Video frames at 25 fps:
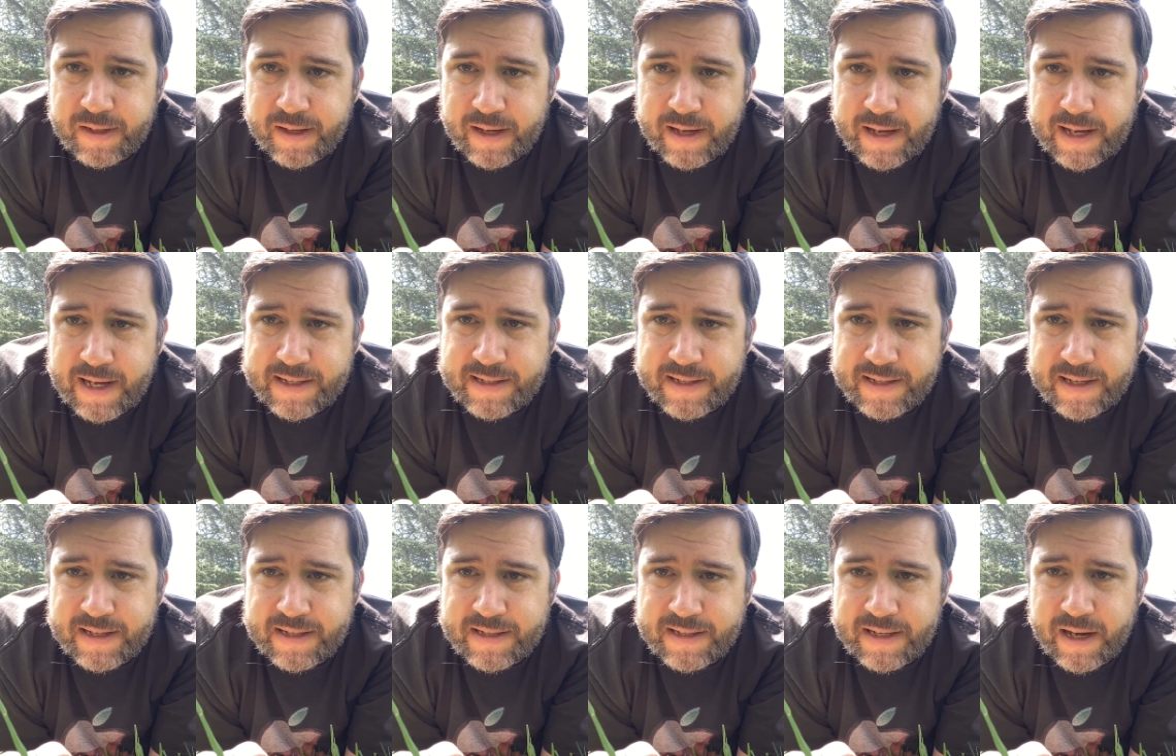As
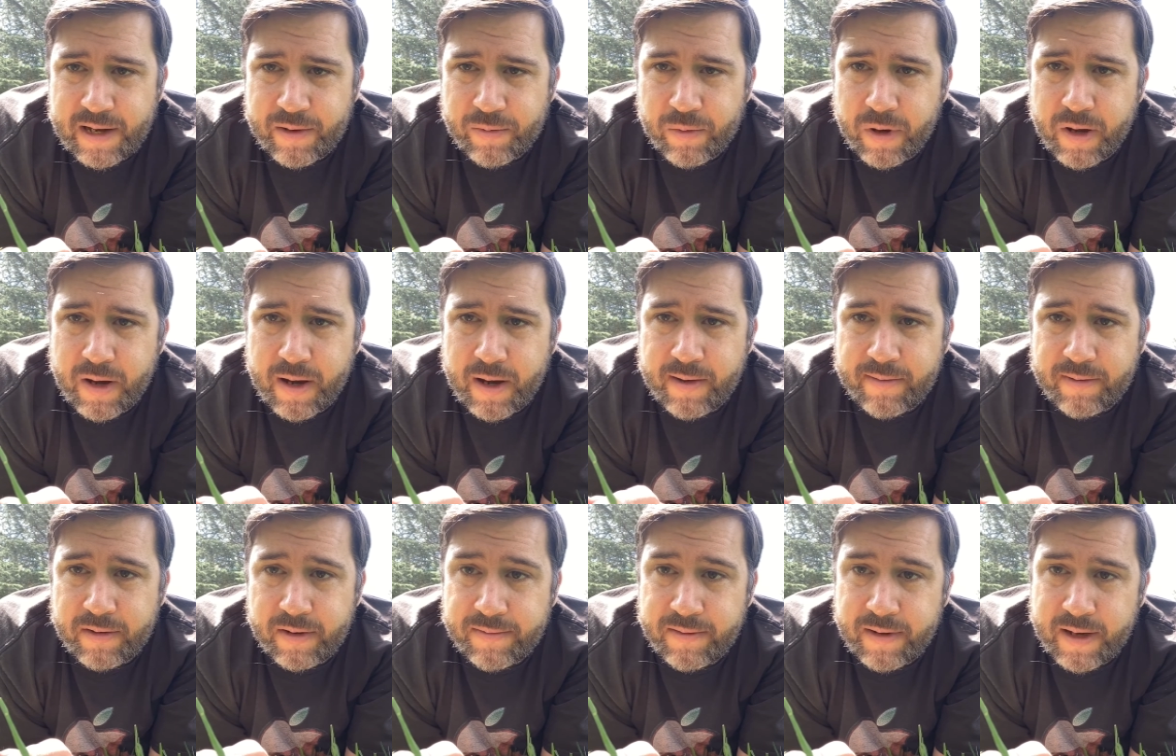they say in
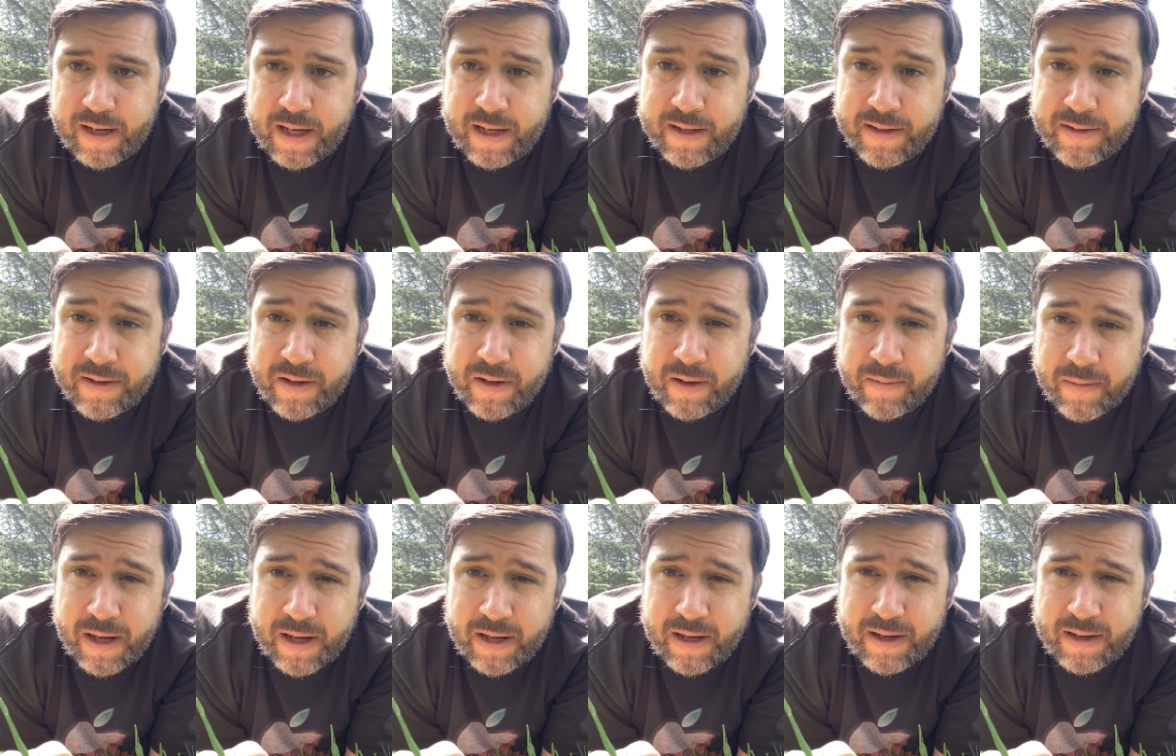recovery, fake it till you
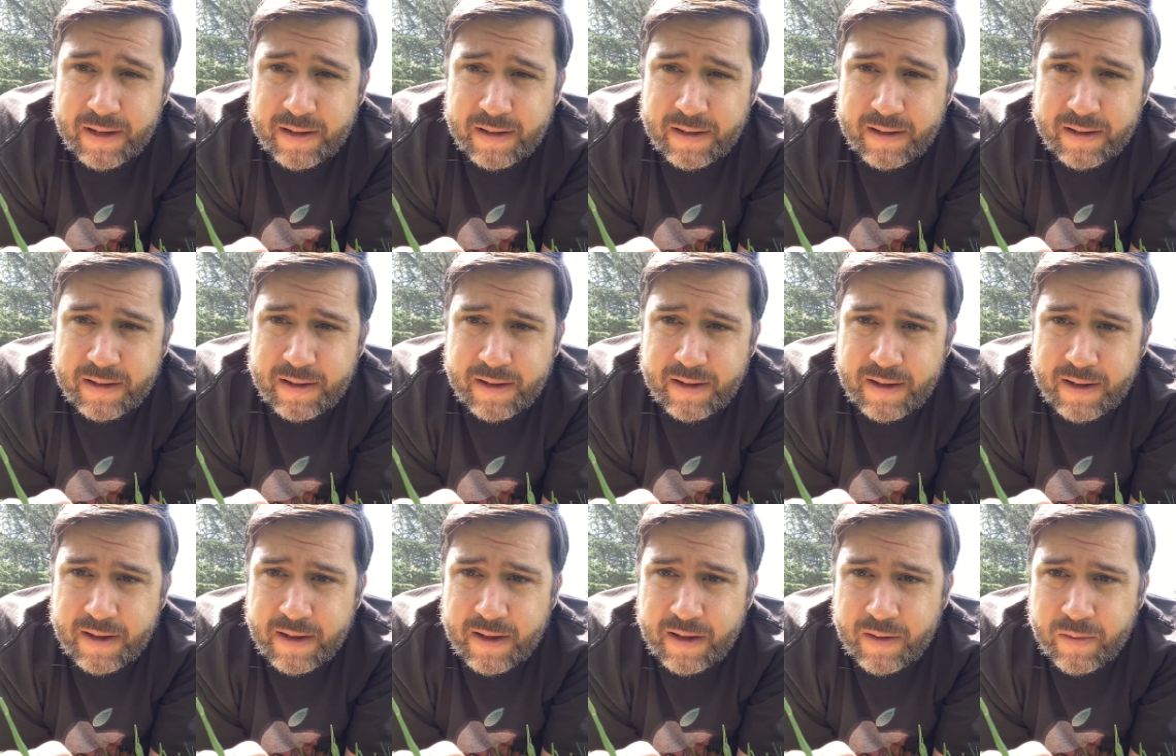make it.
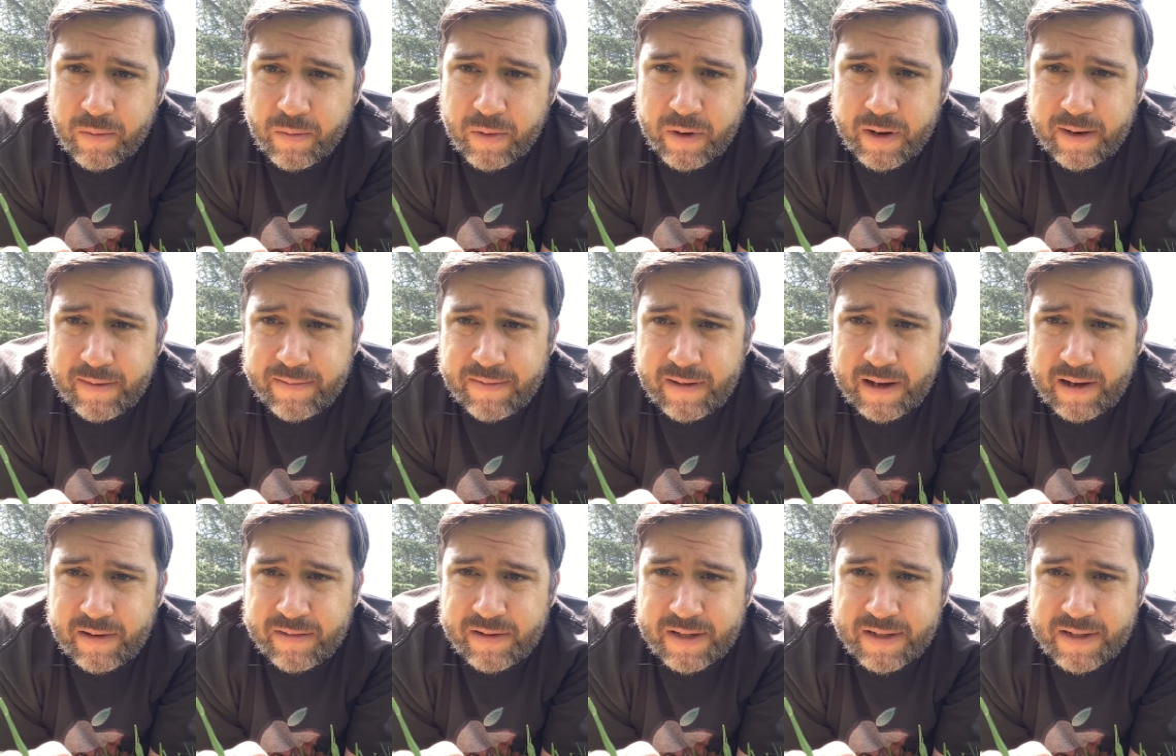What I
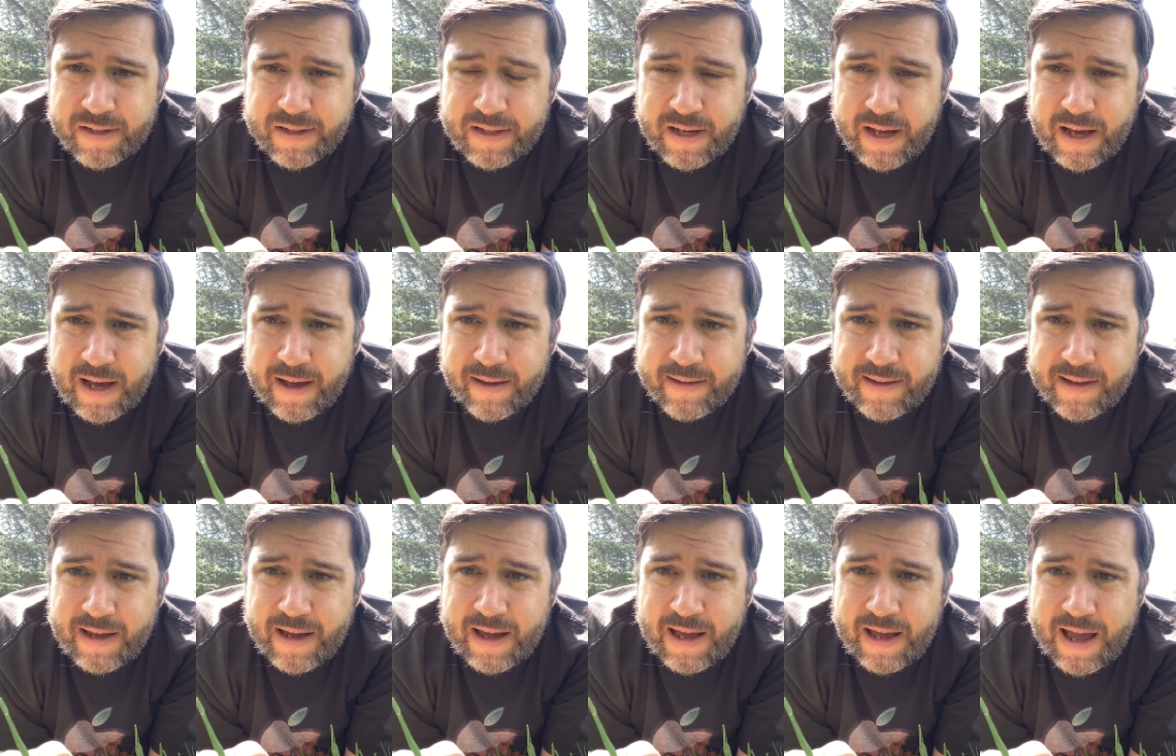found is I
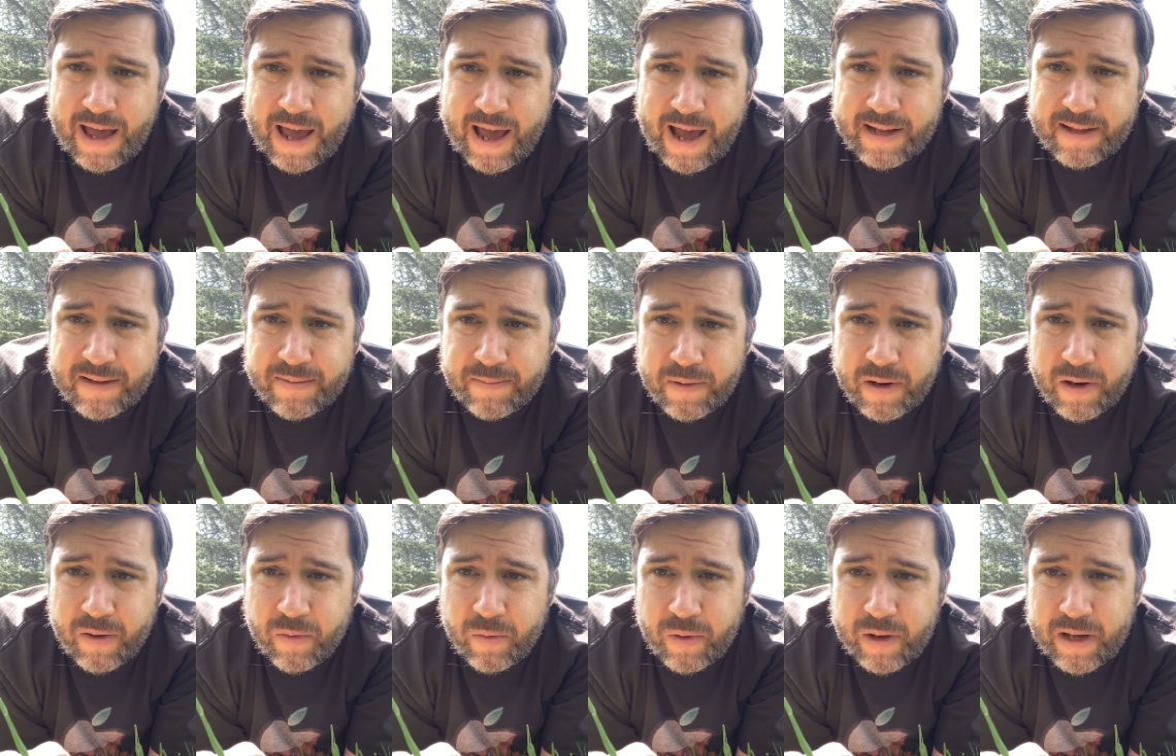had to act
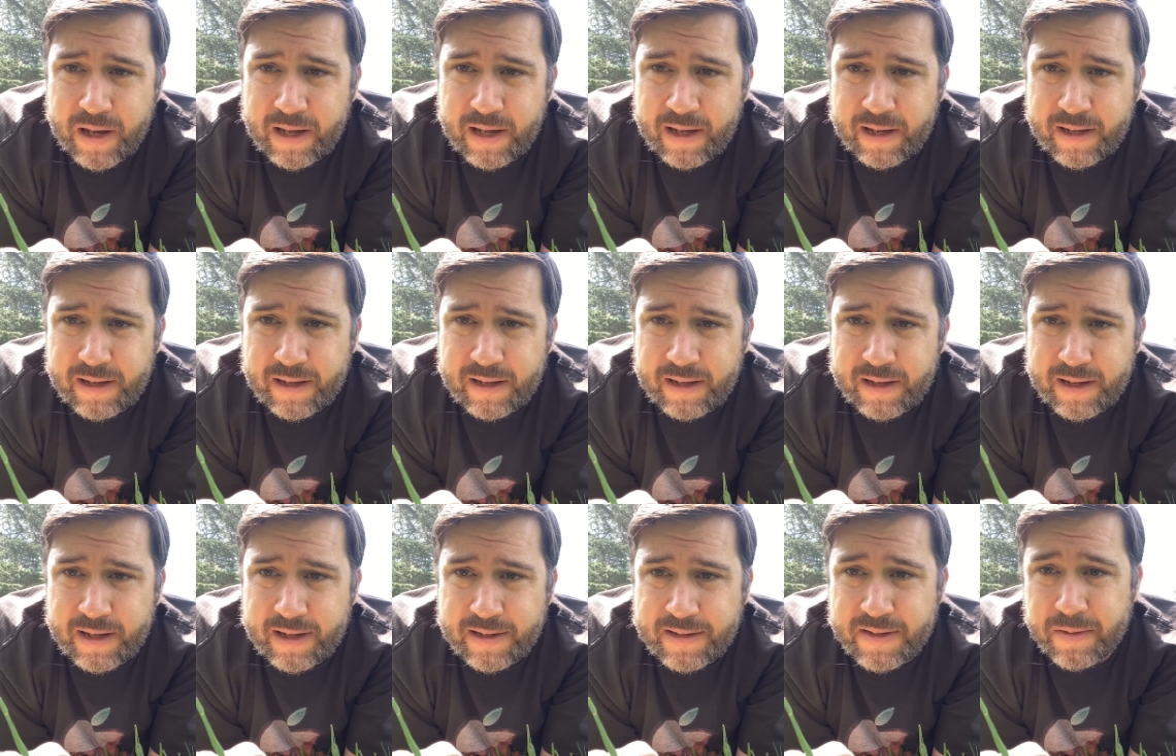my way
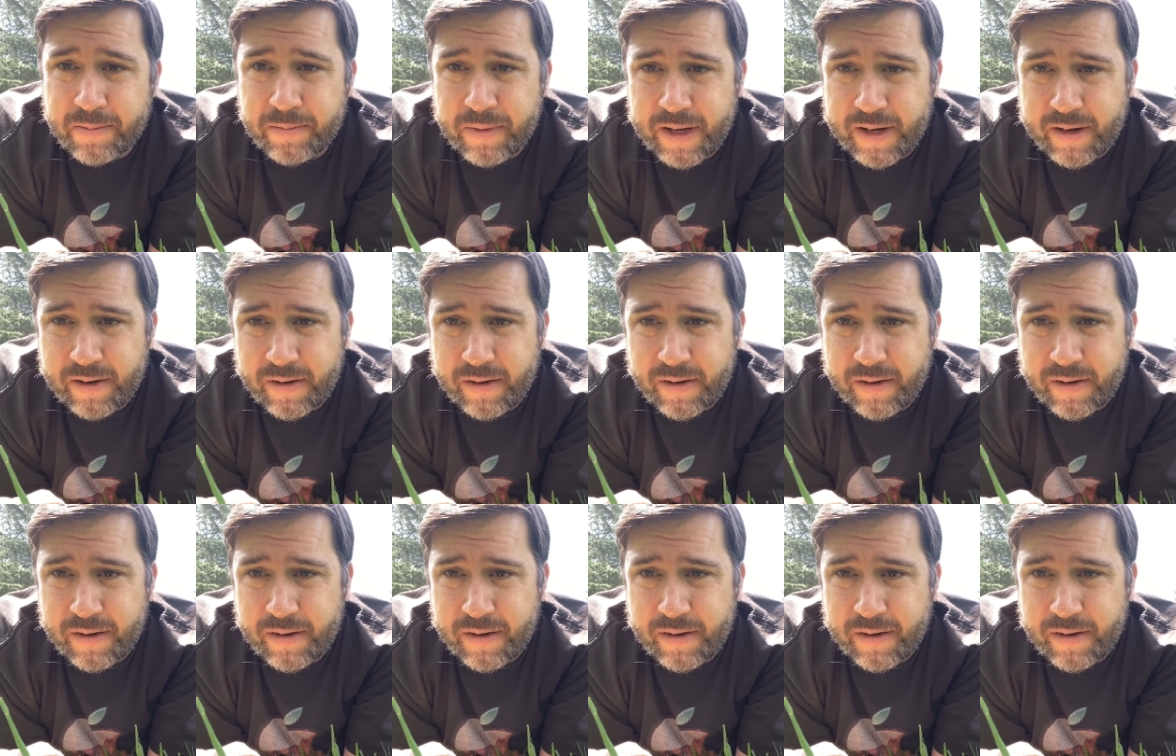into better